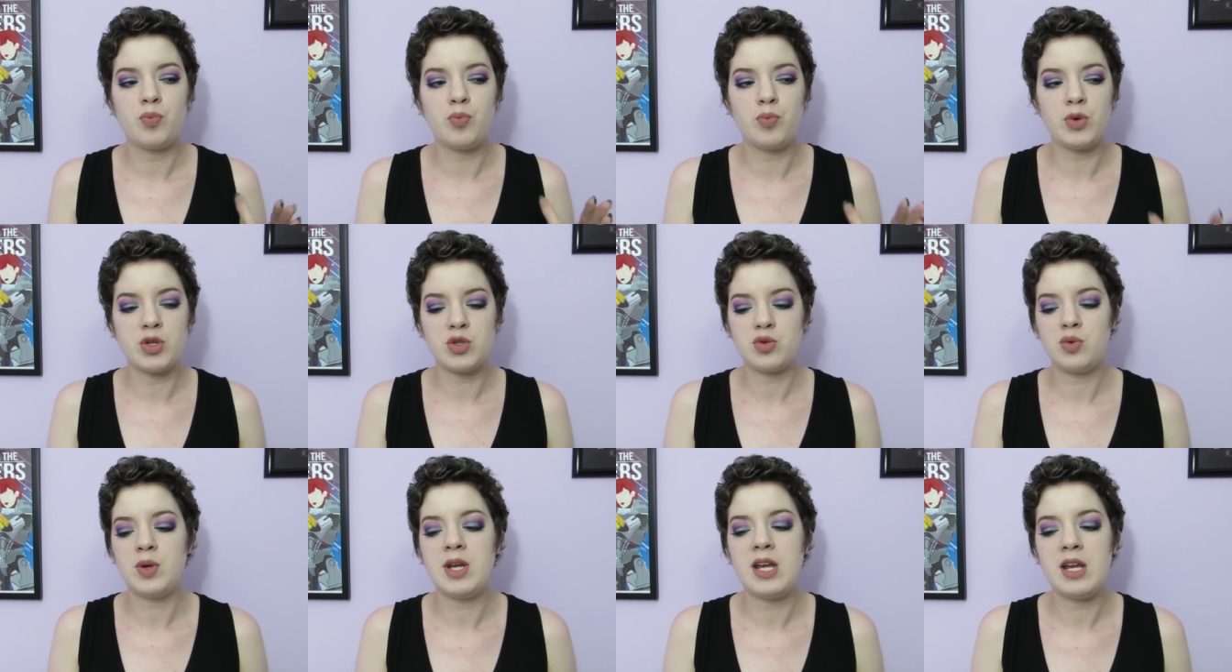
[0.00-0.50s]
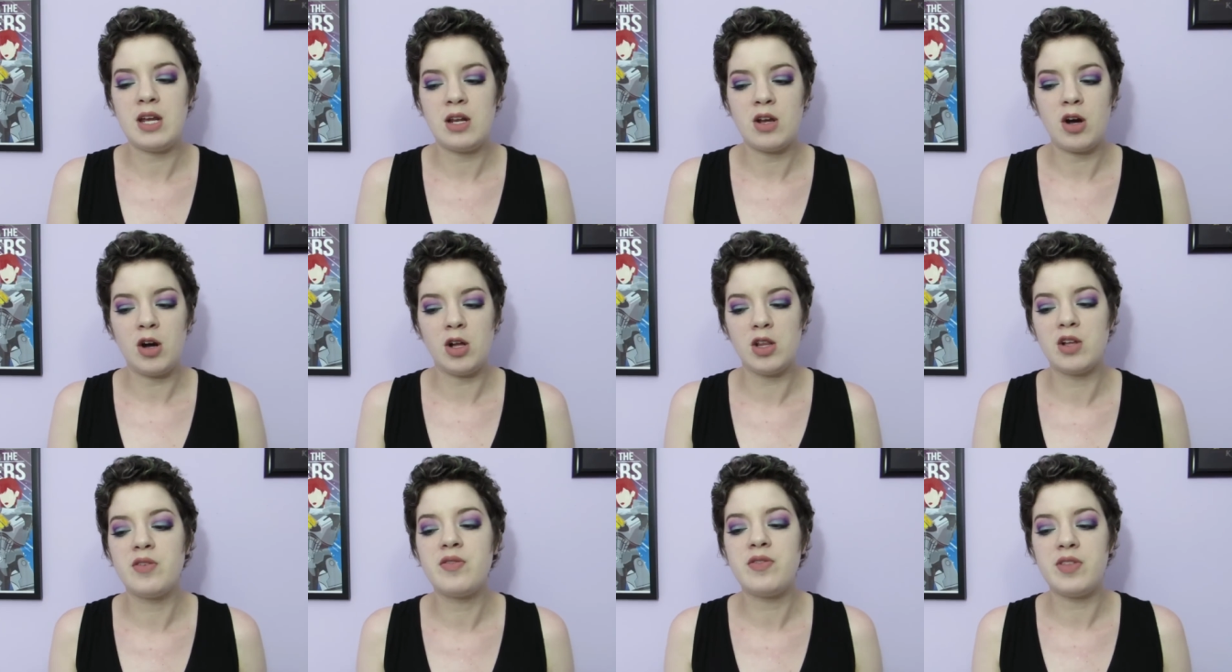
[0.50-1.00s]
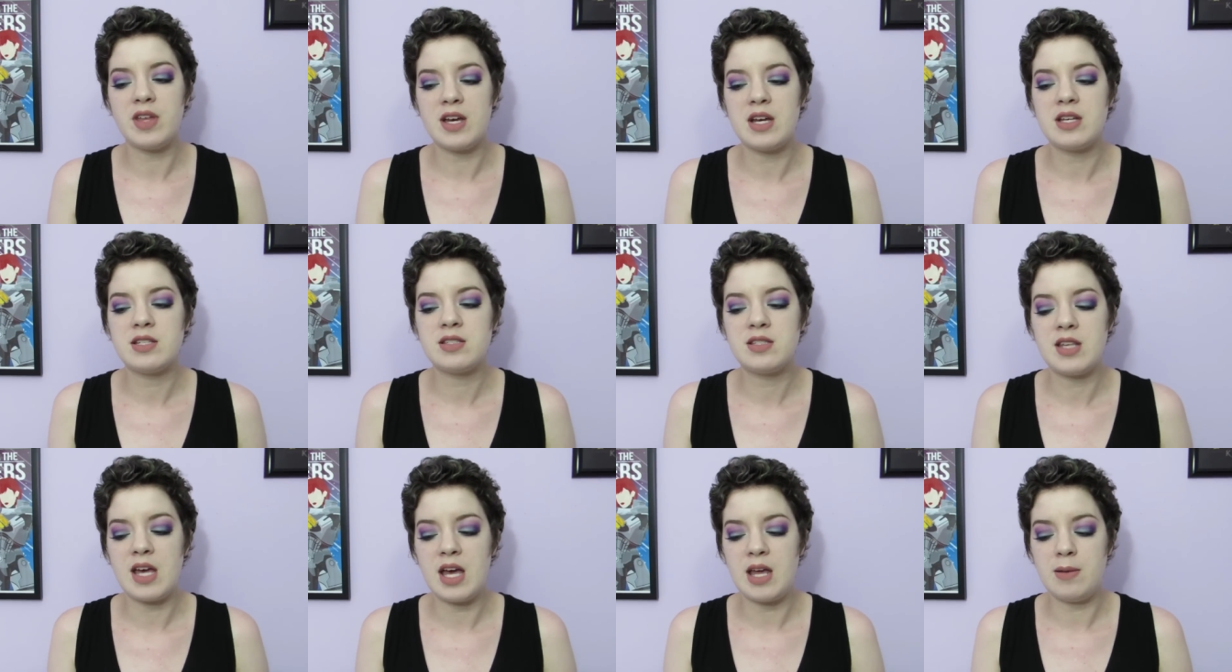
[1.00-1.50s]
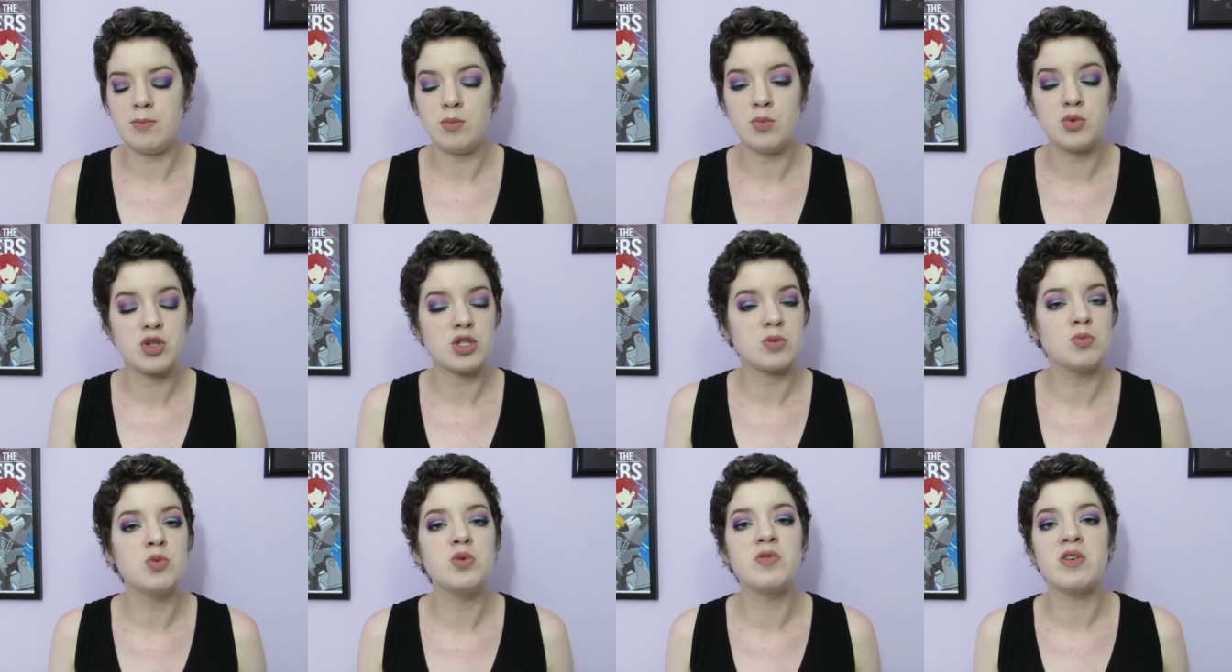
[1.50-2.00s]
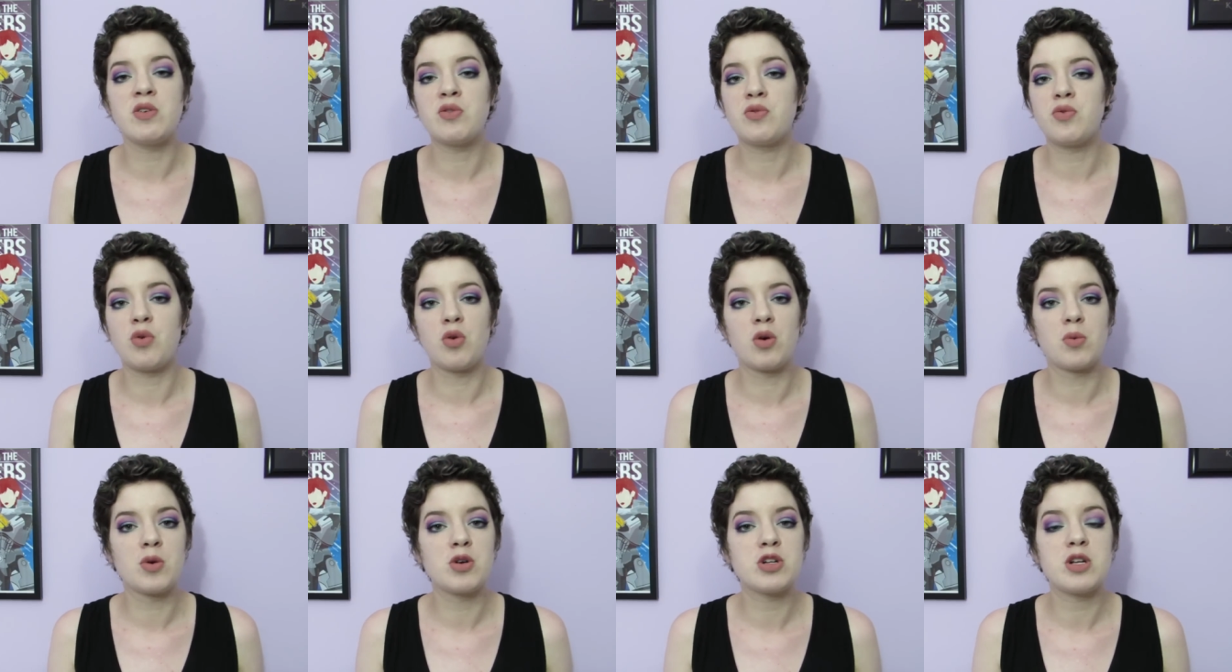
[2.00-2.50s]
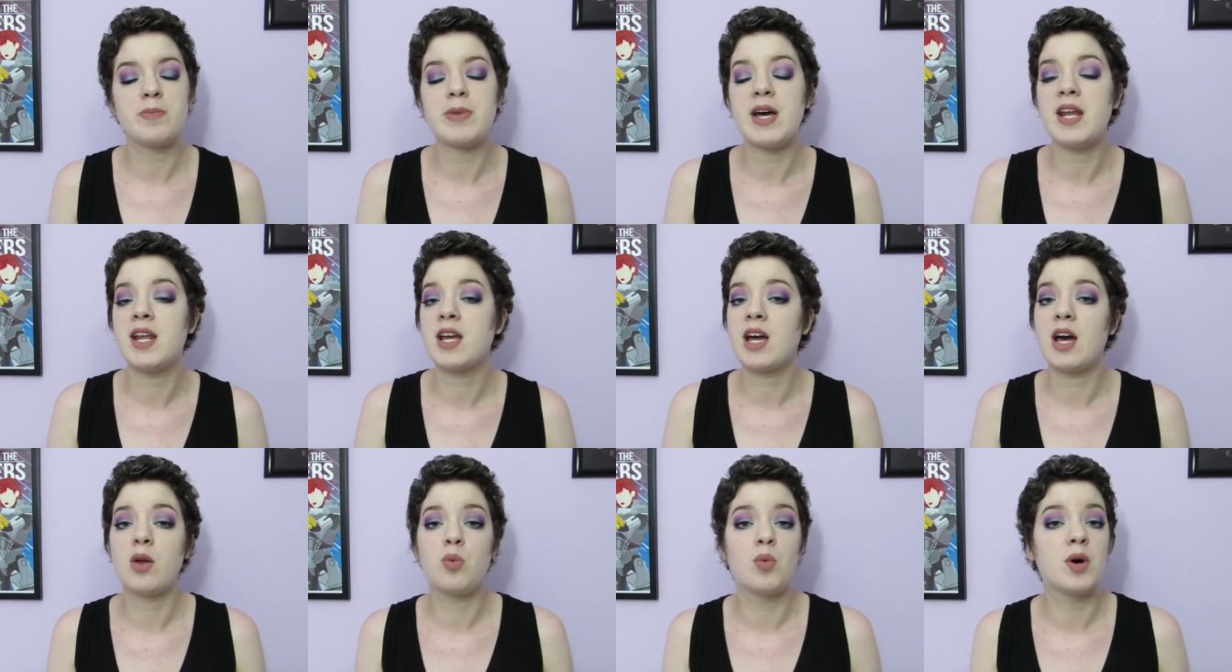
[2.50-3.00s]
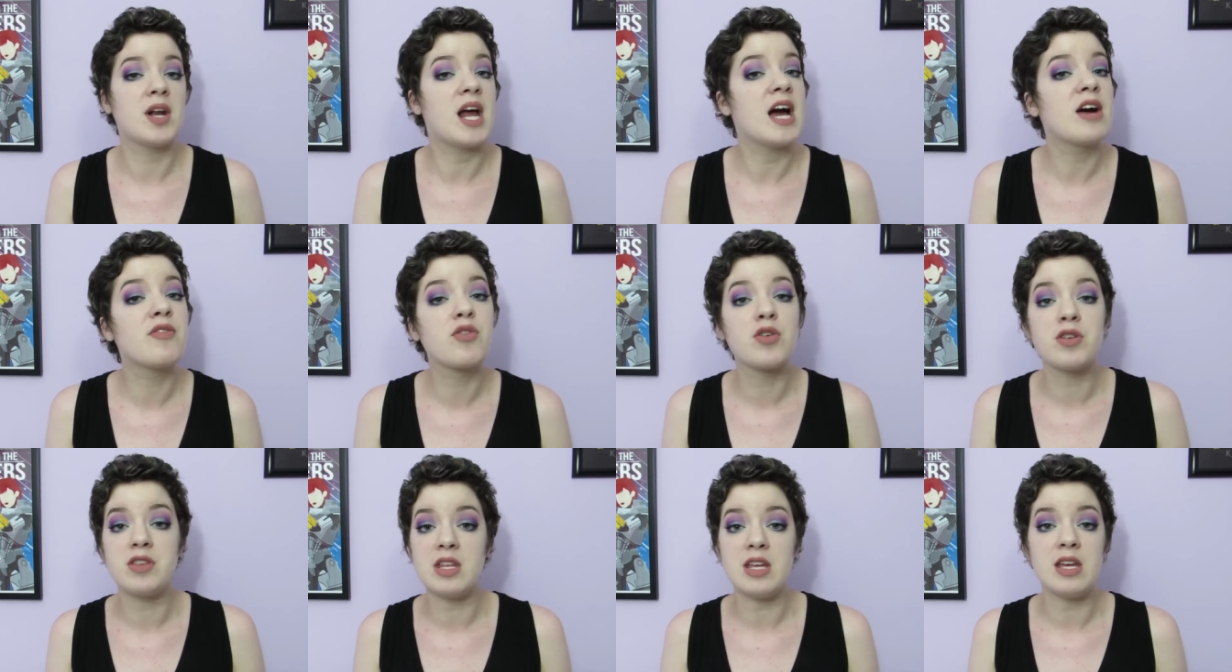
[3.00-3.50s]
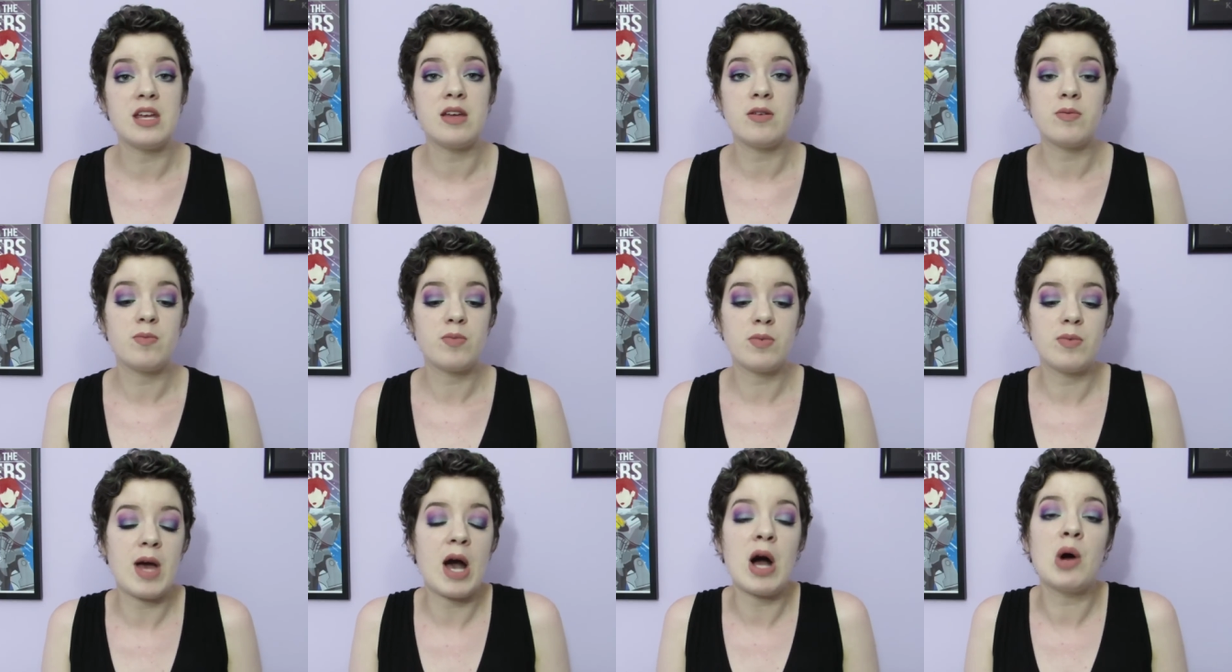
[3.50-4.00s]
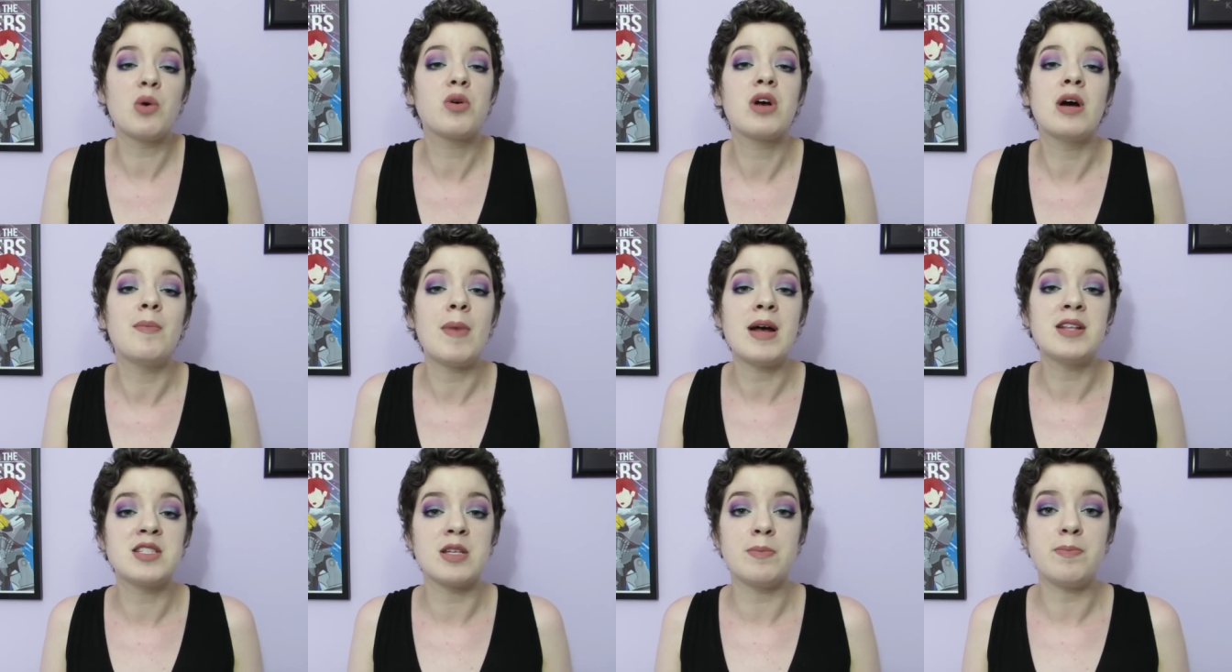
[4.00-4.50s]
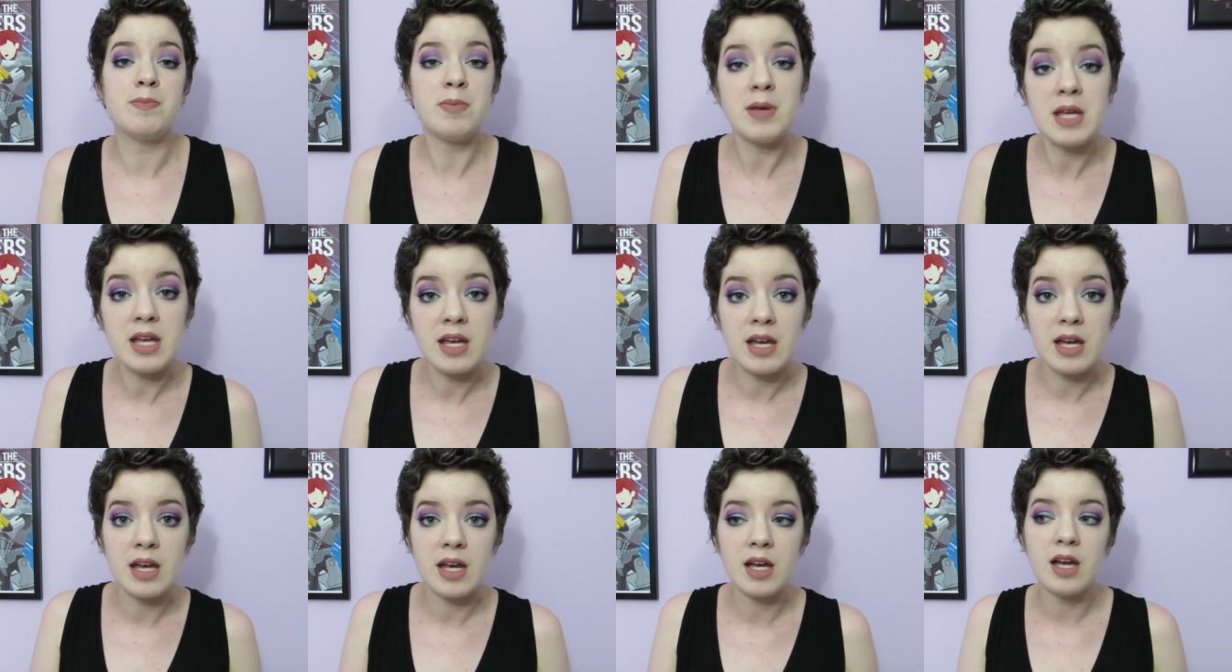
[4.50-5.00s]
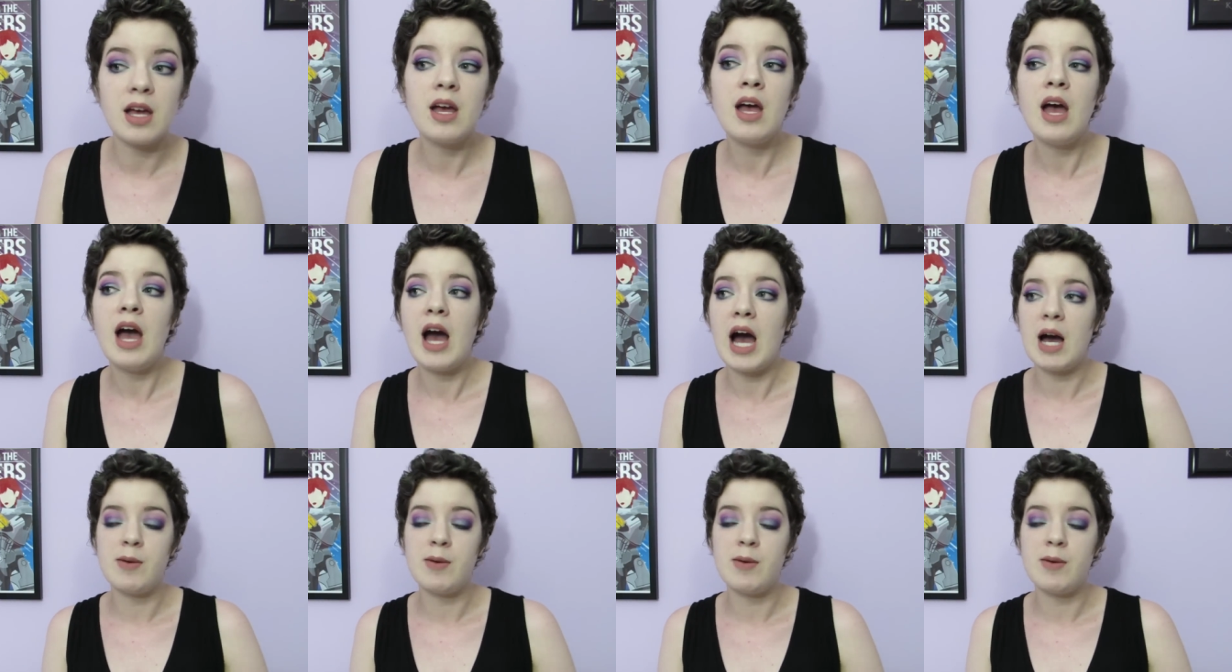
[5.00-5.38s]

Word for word: between all of this and just moving forward depending on whatever the outcome ends up being.